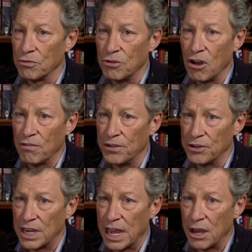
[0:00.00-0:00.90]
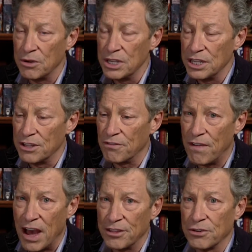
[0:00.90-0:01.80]
Rudolf Virchow, the
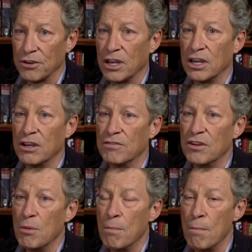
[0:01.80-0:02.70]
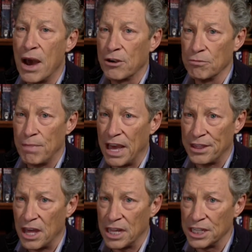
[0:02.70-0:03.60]
father of modern
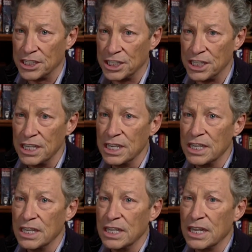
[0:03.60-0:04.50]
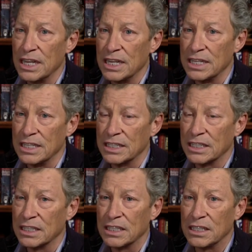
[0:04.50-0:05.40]
pathology,
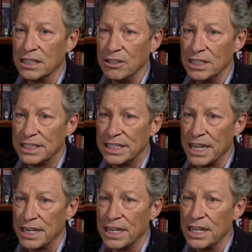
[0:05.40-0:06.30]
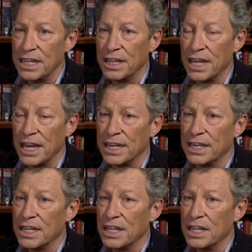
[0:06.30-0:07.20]
clearly stated that
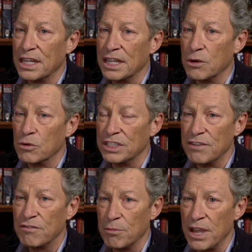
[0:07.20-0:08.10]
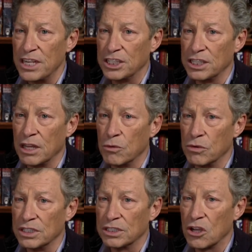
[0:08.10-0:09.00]
it was inflammation that
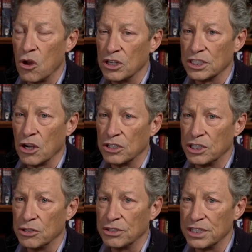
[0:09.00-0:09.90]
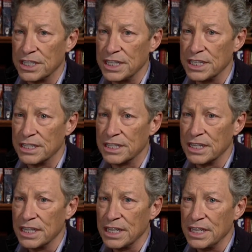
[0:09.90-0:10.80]
was causing arterial disease.
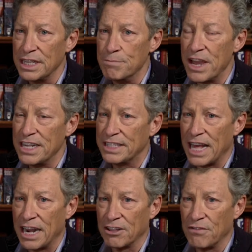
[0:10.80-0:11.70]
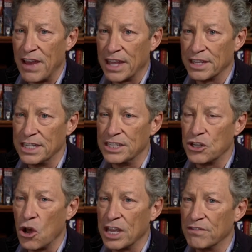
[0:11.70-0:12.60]
He based that on the fact that he
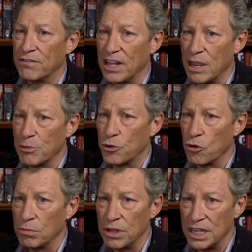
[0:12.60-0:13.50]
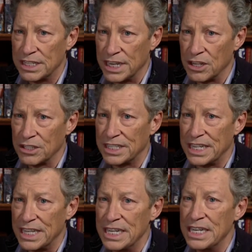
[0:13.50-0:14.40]
saw inflammatory blood cells
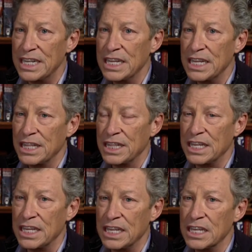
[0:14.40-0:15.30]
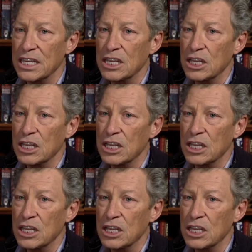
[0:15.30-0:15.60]
in the